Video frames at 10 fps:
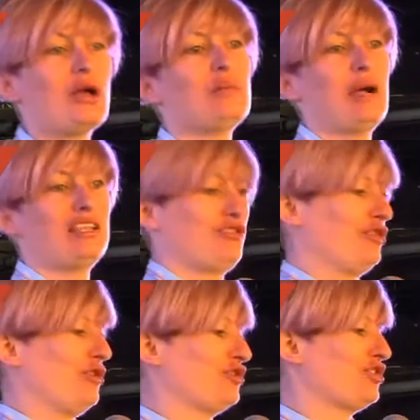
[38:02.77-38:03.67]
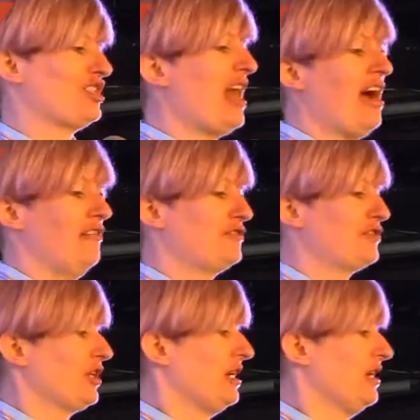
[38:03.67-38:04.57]
waster, and I was just left
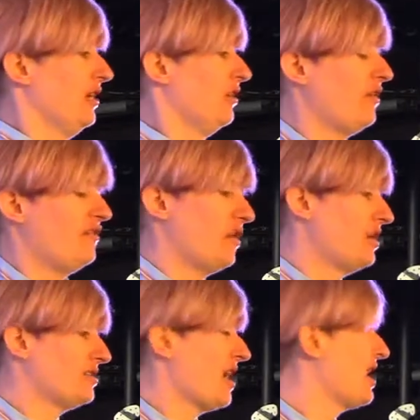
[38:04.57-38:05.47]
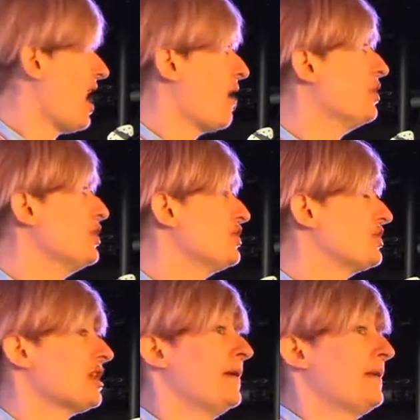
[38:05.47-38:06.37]
for 10 hours,
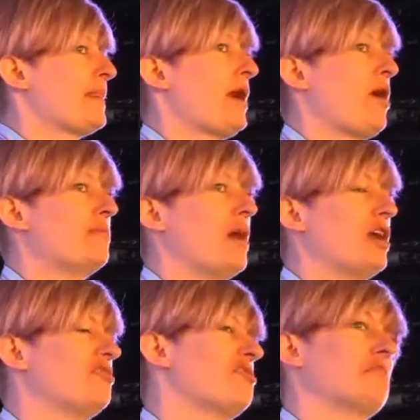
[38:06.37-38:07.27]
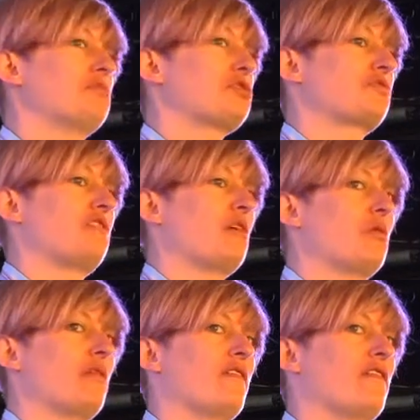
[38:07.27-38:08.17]
and it just felt
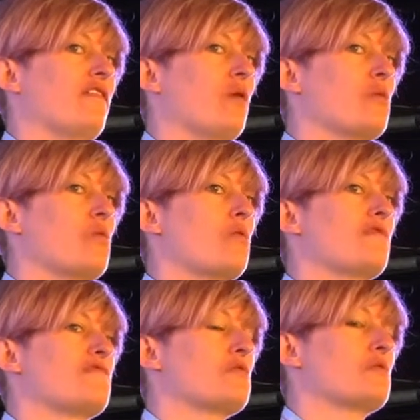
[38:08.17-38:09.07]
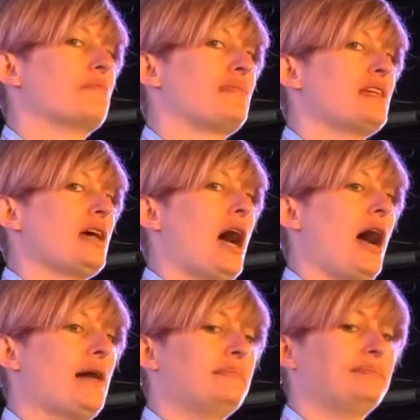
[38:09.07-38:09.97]
awful.
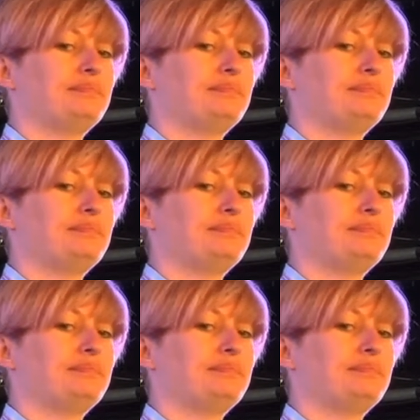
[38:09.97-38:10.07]
But then